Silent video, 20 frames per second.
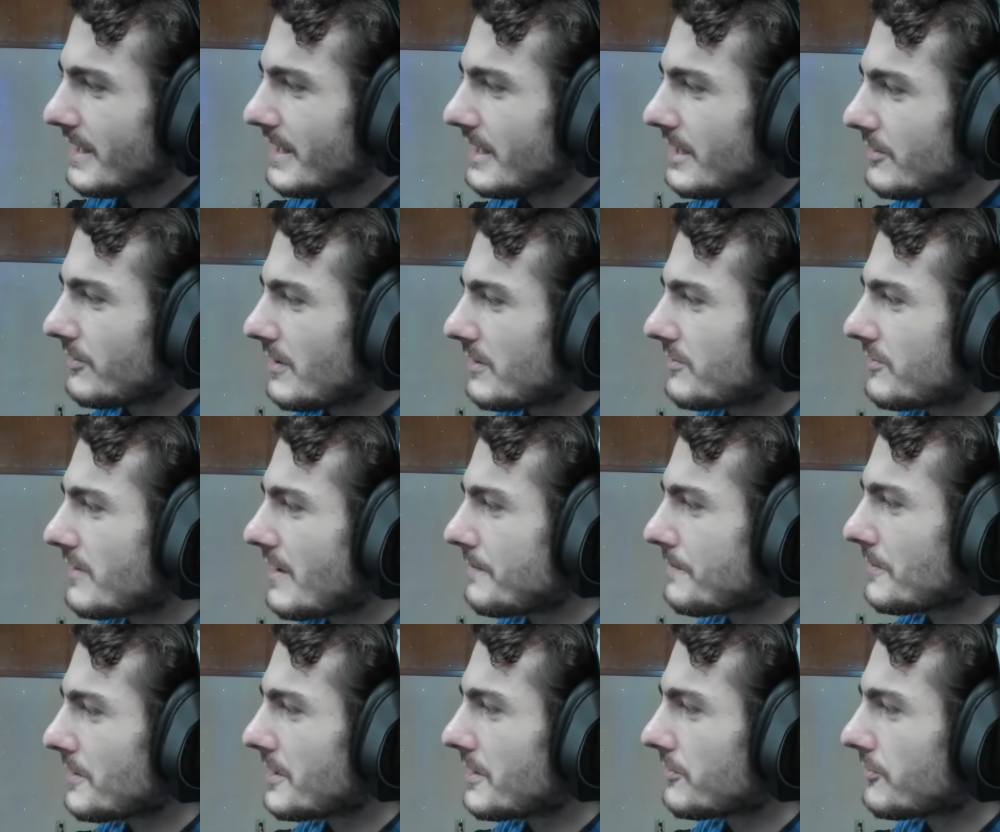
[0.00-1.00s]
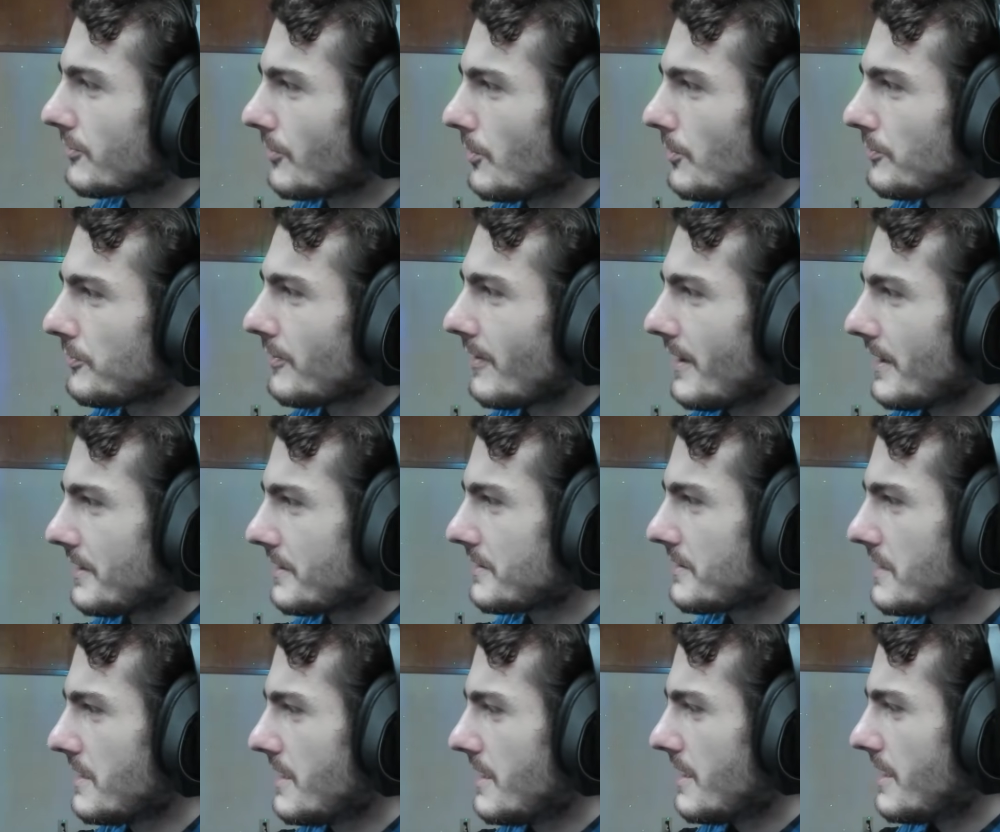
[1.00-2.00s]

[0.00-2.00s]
It, it's definitely a Souls-like.